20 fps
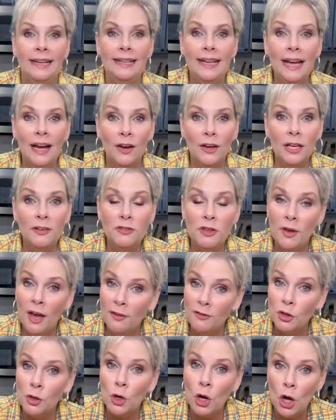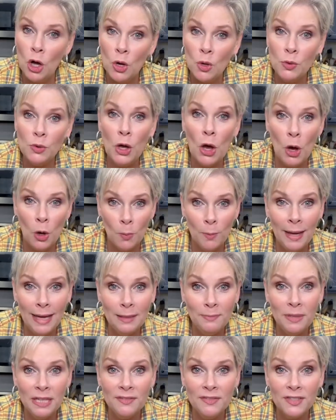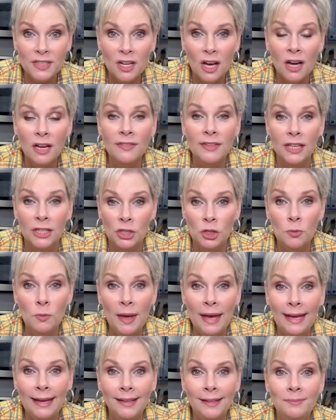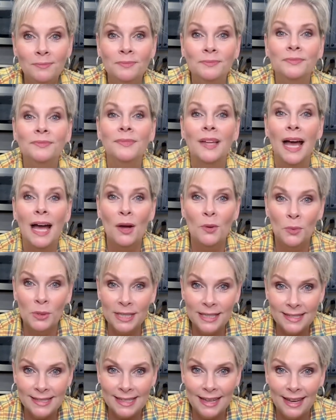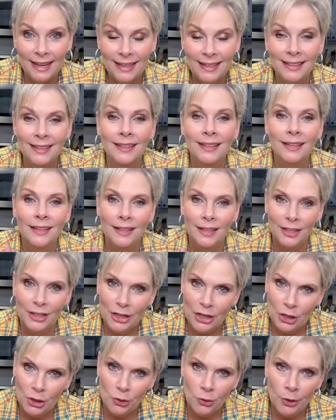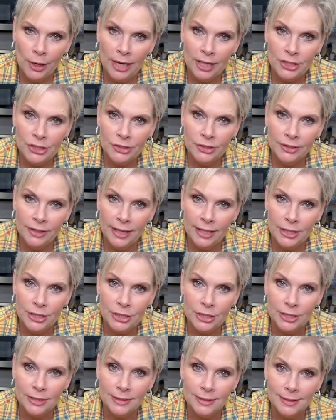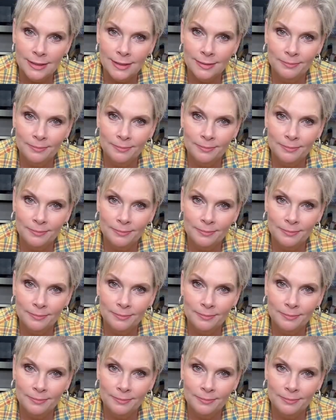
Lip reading: Now, if you have your own homemade beef stock that you made, I want to say congratulations.